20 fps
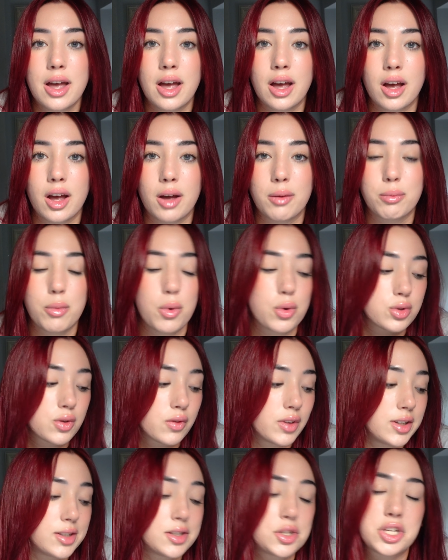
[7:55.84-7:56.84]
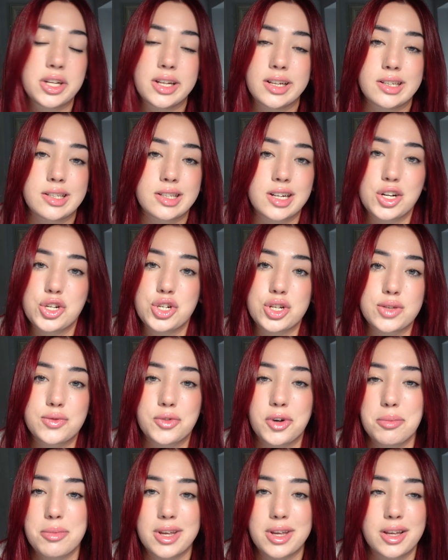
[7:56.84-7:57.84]
Uh, most of these things are just
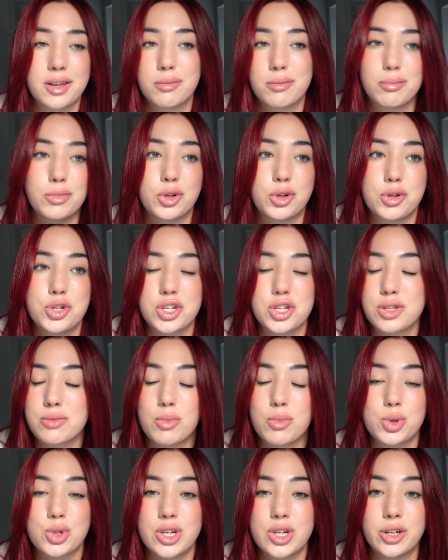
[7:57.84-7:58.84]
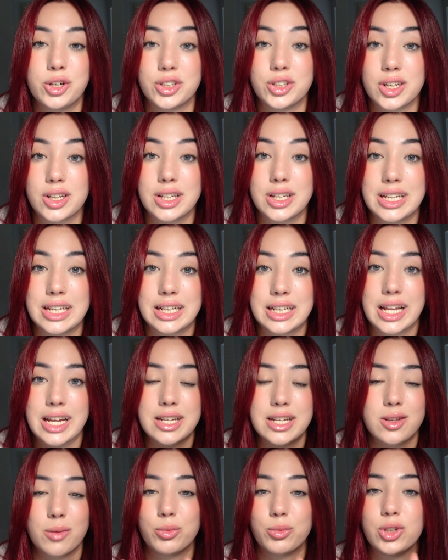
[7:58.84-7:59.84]
for me. You're just mostly gonna need
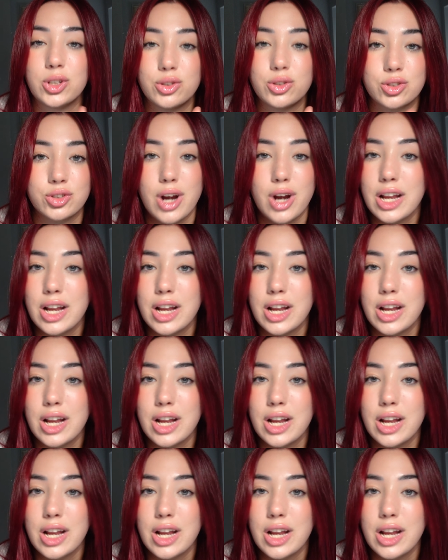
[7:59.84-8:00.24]
like something to